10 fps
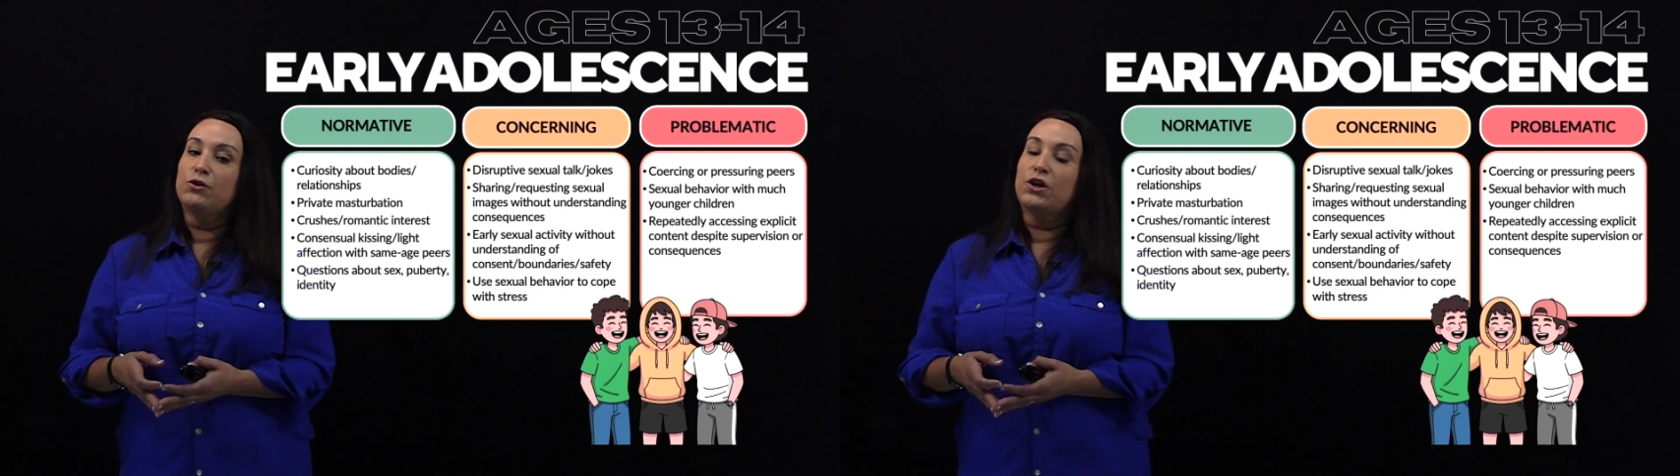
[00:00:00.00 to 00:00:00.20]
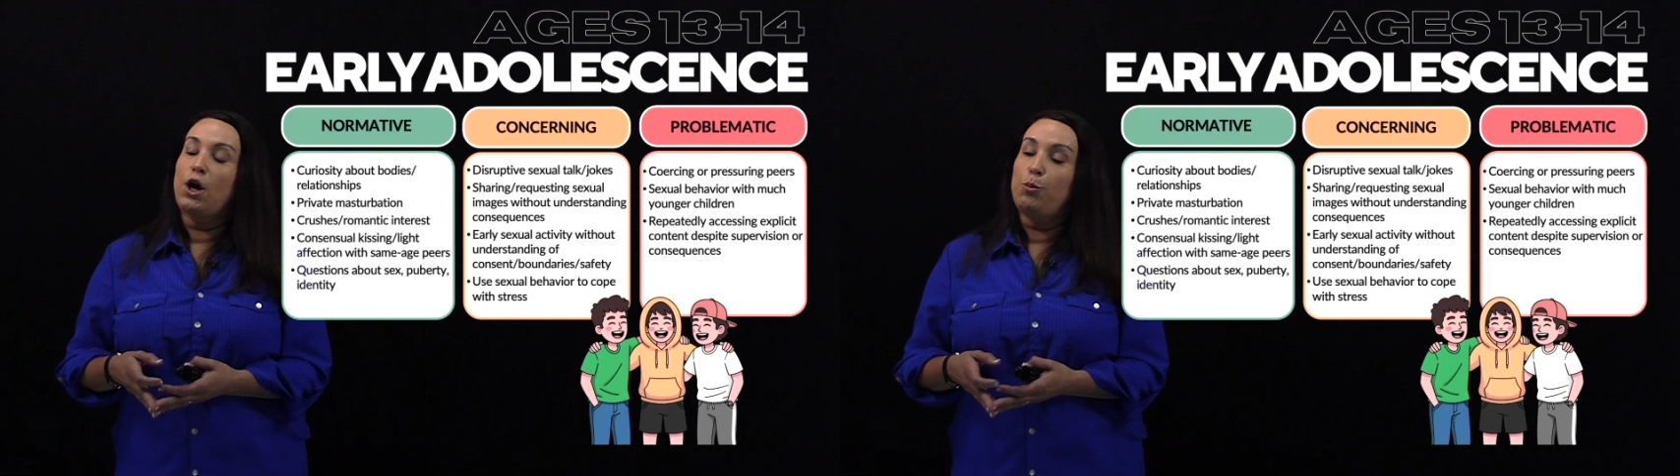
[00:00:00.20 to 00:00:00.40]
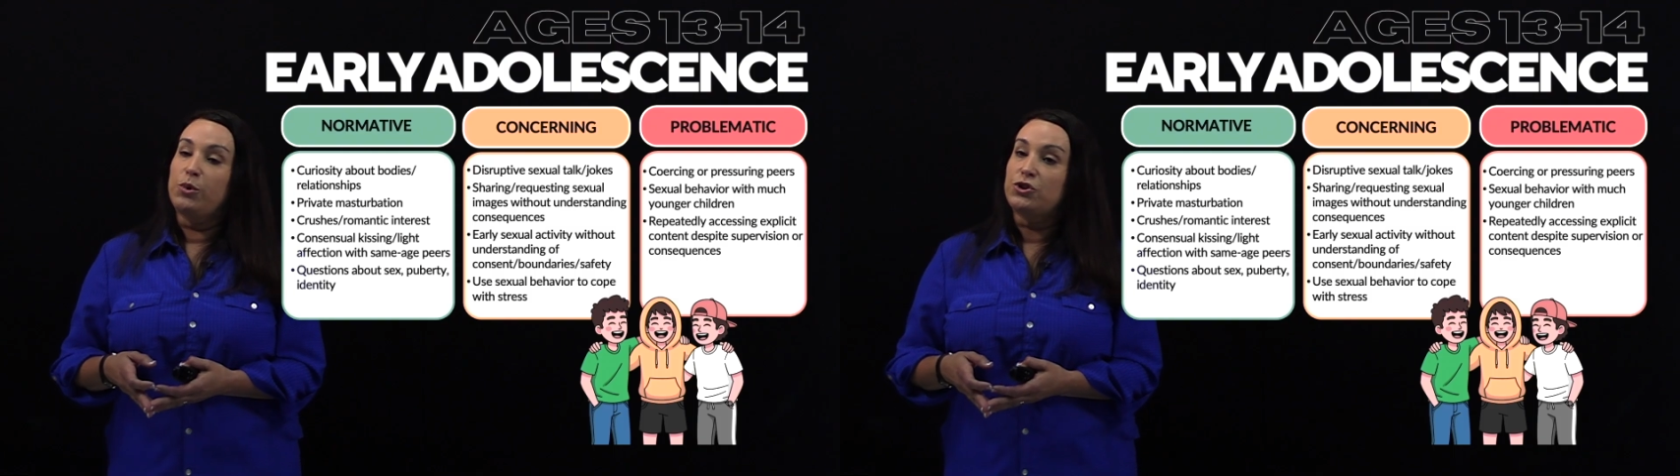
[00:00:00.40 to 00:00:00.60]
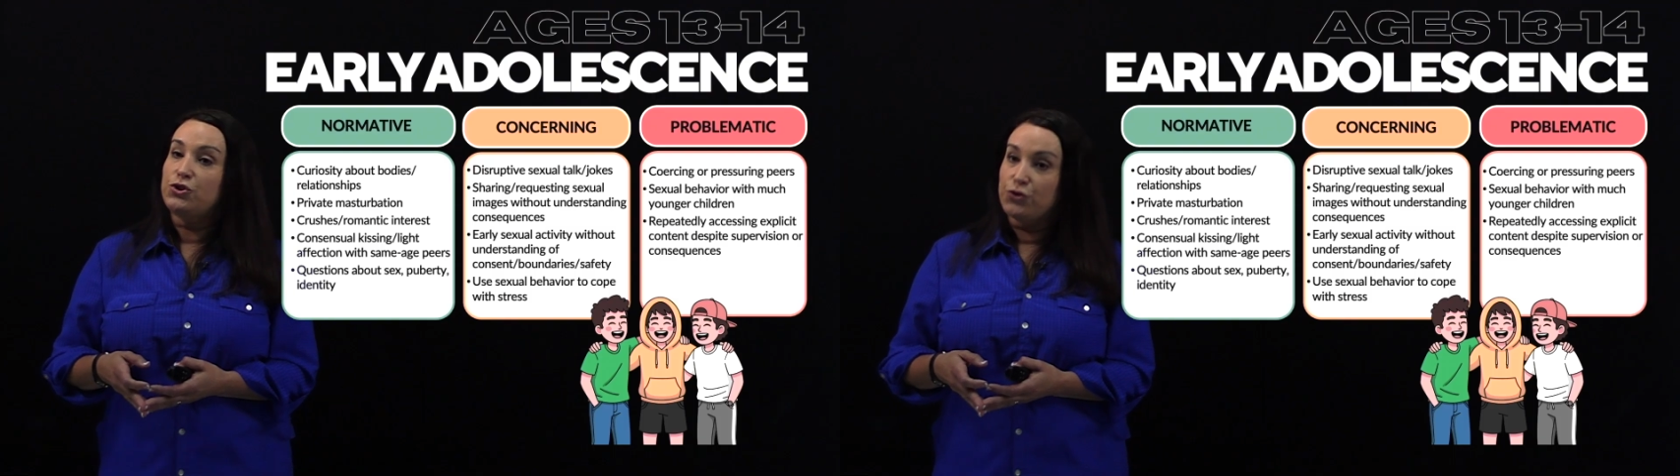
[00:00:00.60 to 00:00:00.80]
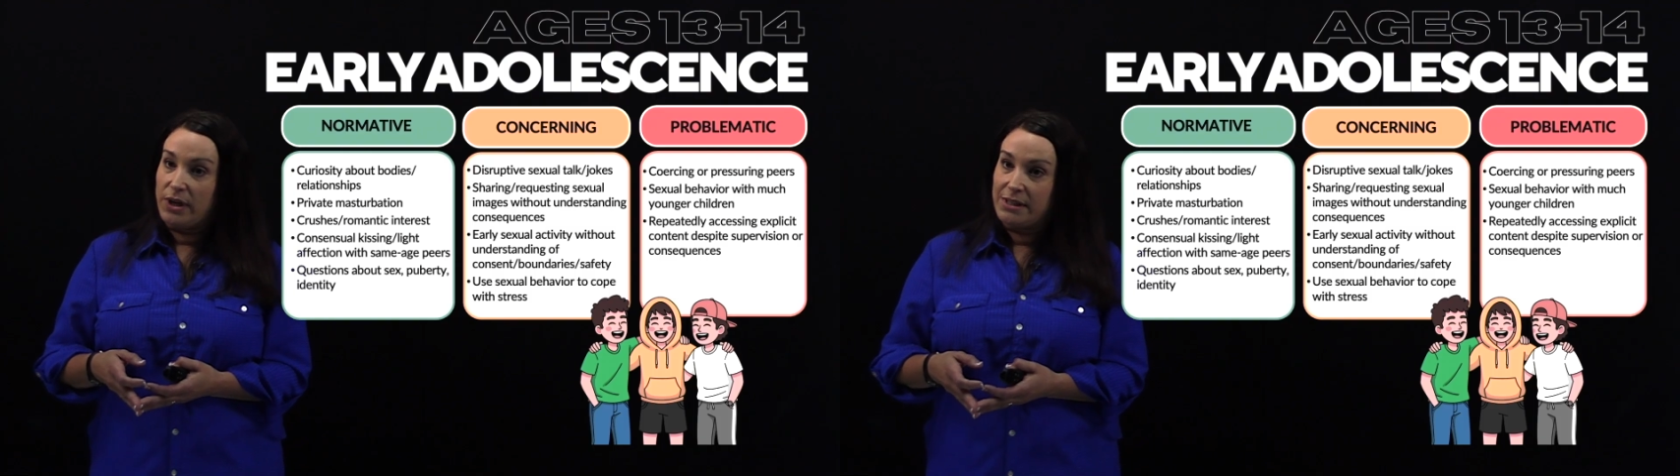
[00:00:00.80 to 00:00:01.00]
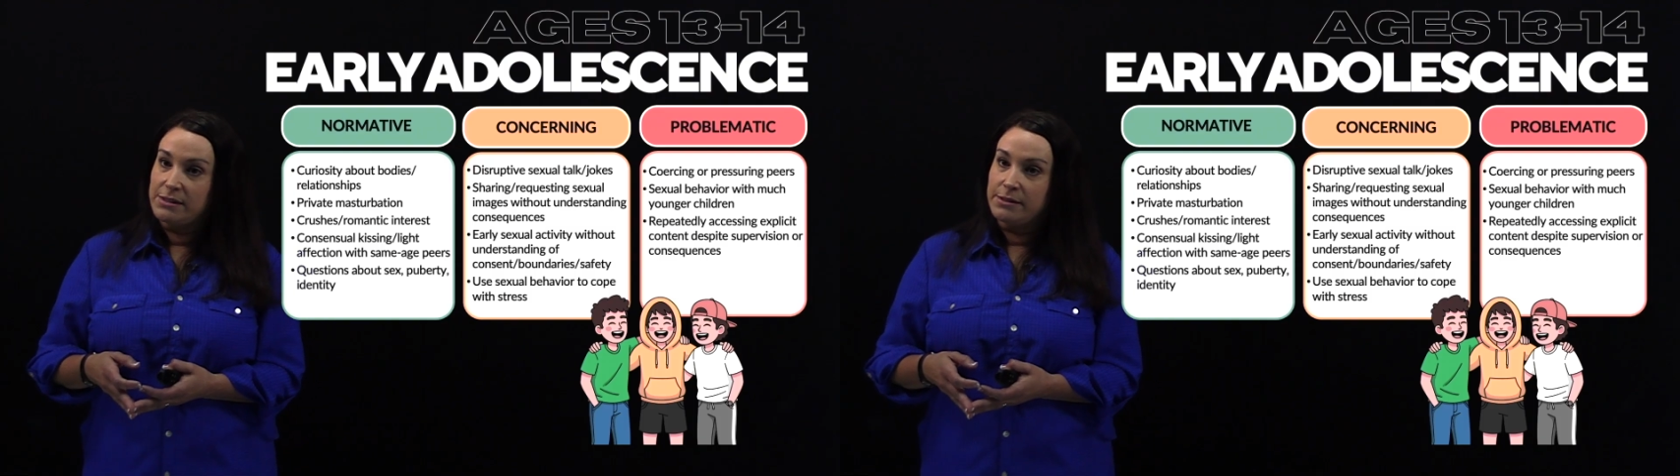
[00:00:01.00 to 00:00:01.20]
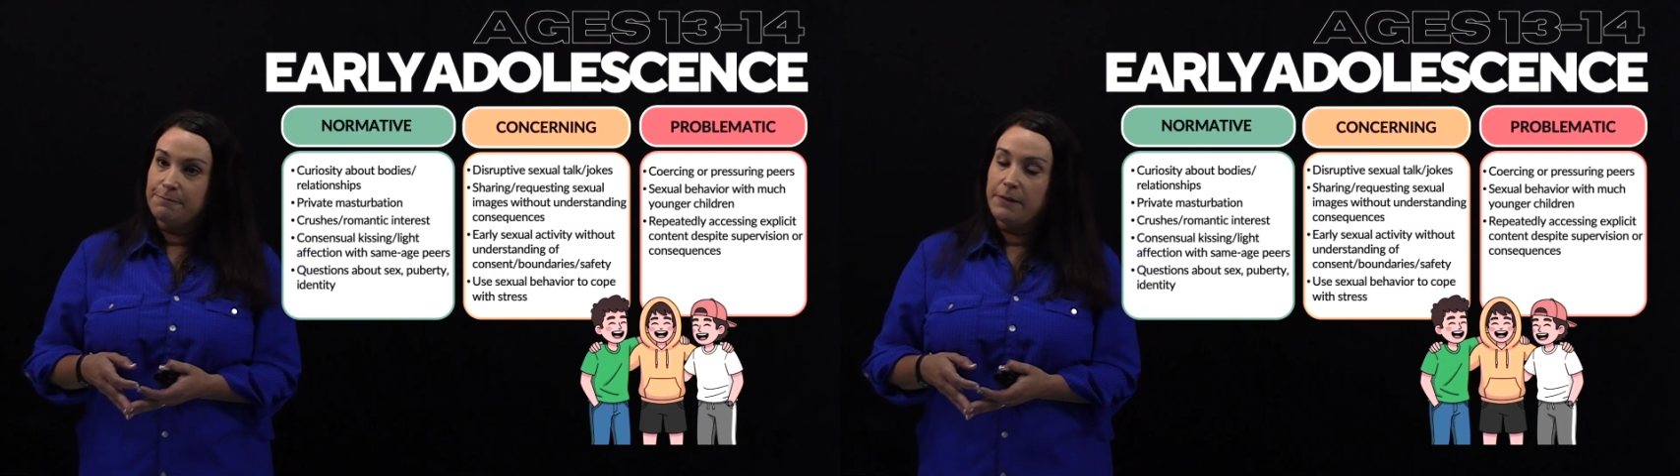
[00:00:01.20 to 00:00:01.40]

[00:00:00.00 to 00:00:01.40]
to cope with stress.